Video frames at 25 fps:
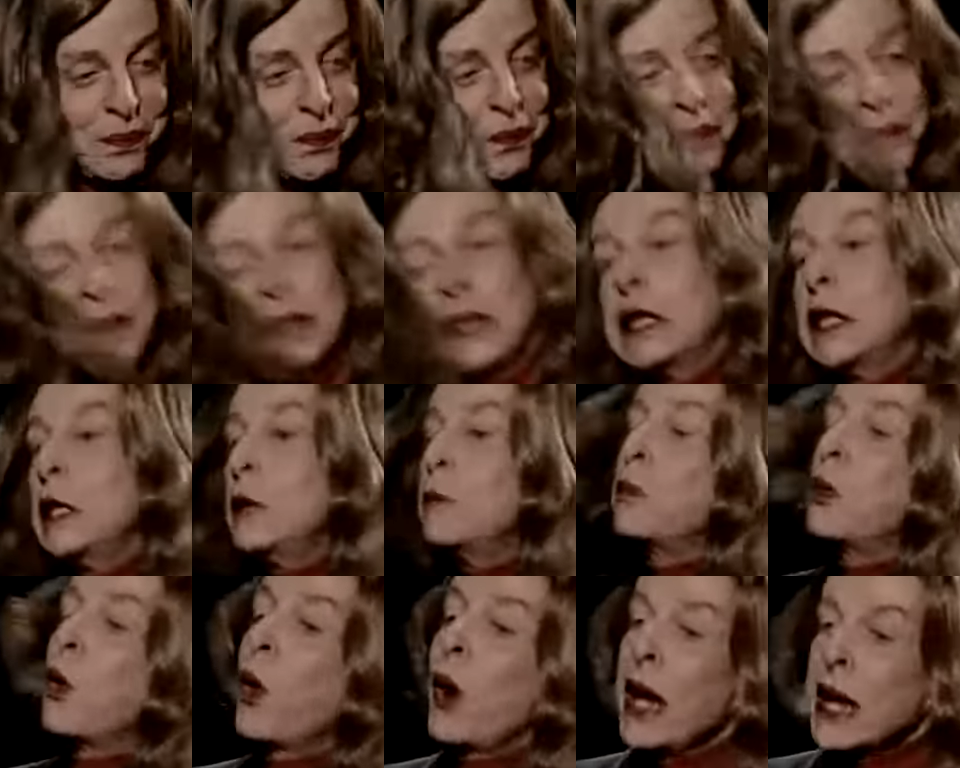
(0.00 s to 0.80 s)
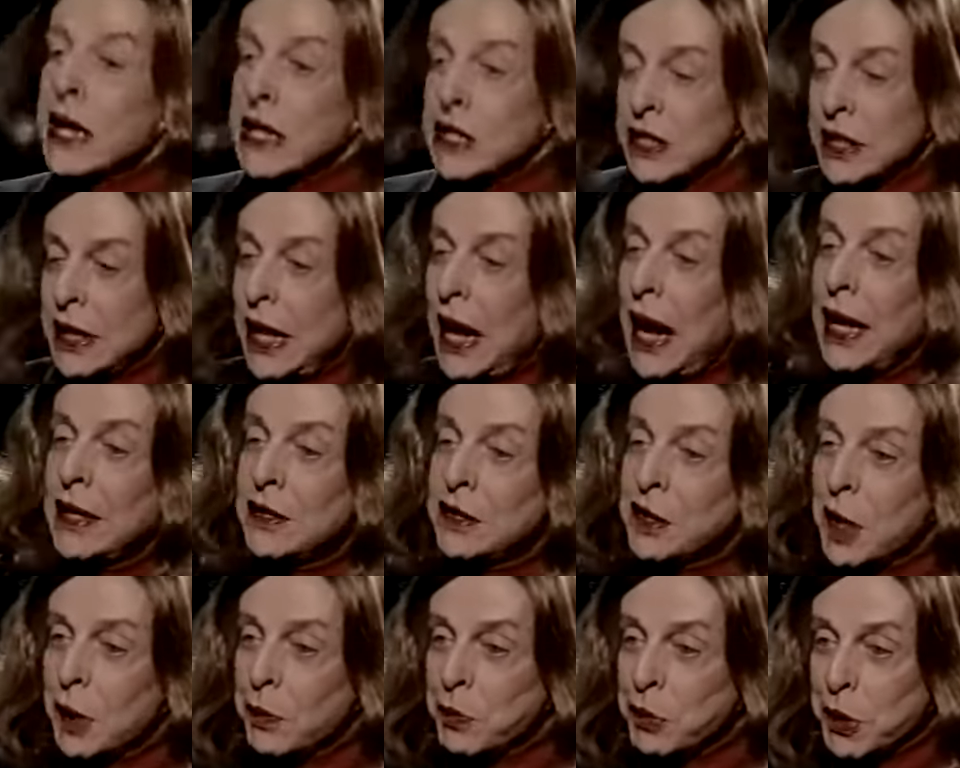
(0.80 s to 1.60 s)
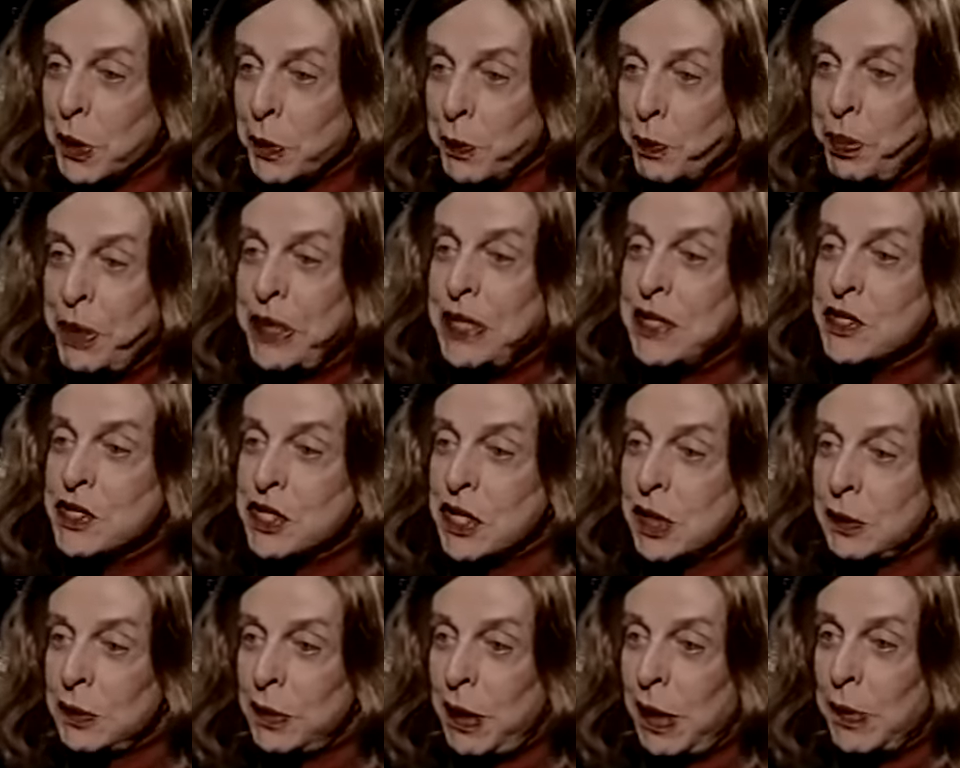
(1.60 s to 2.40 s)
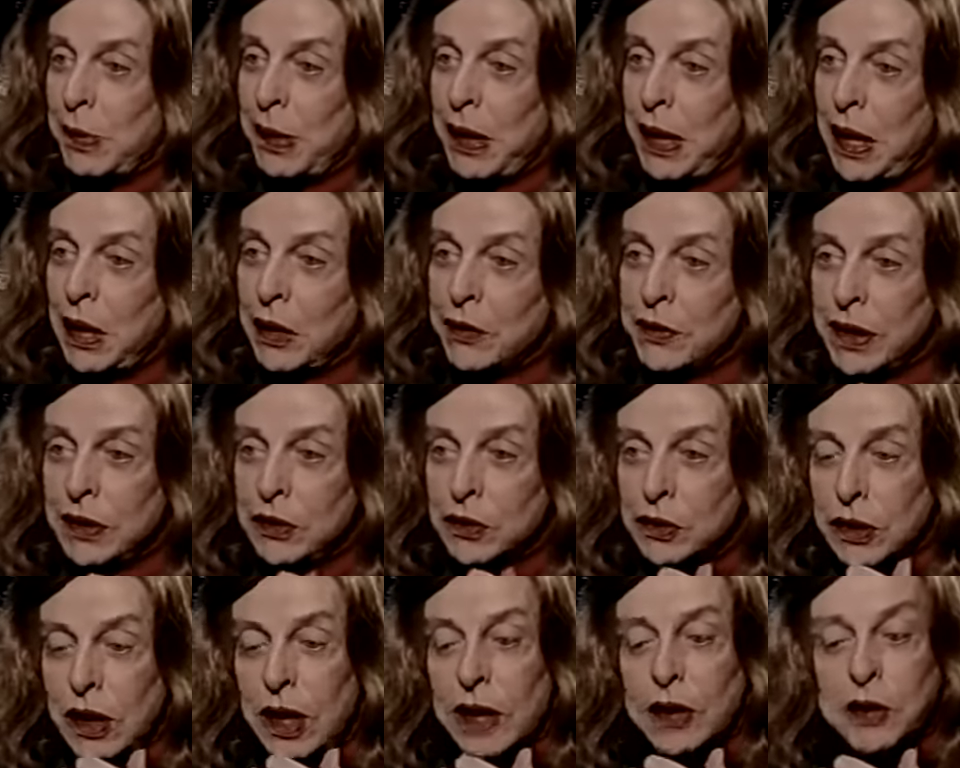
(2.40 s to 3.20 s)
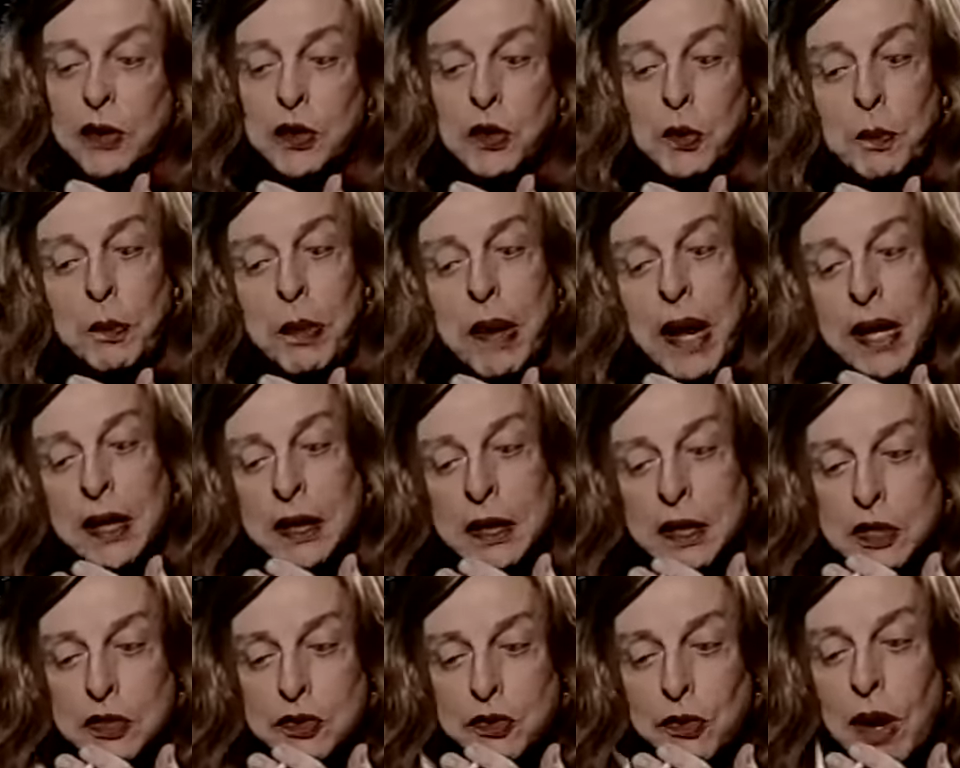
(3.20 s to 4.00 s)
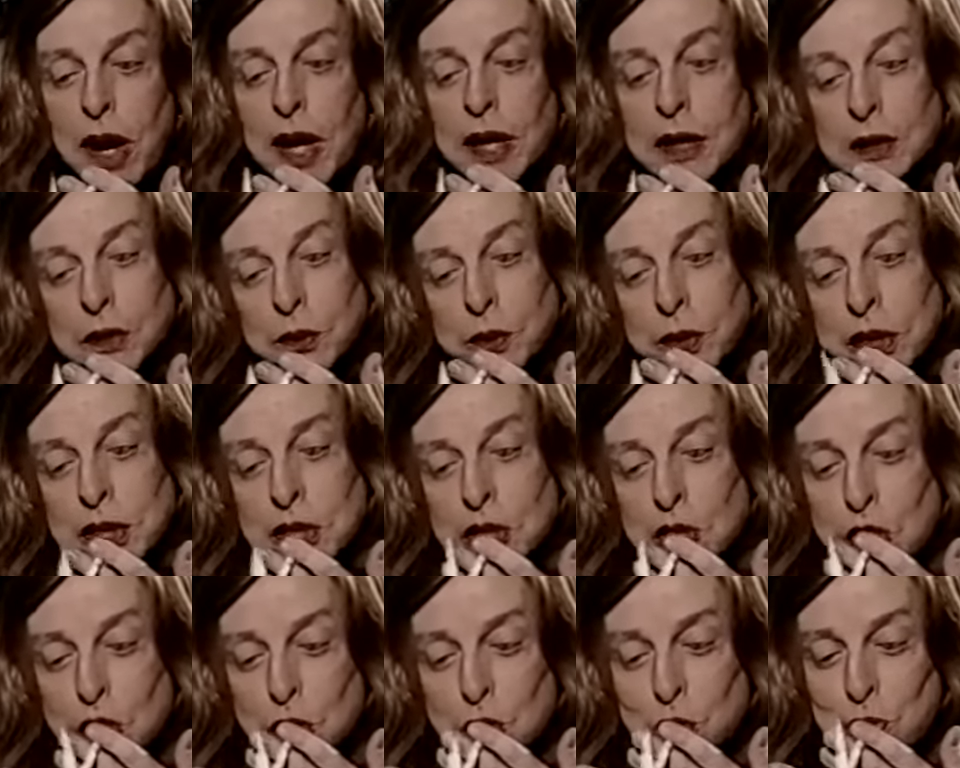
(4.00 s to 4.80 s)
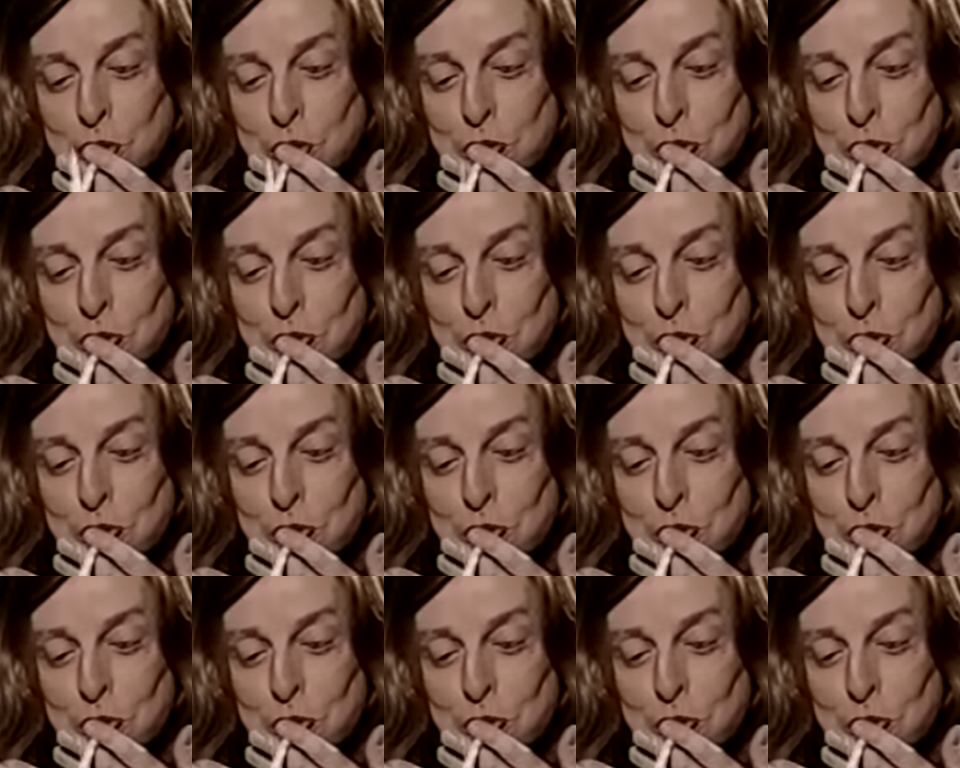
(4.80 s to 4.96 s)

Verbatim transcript: Uh -huh he braked, and I ended up with a pizza in my mouth. I looked like a Ubangi drag queen.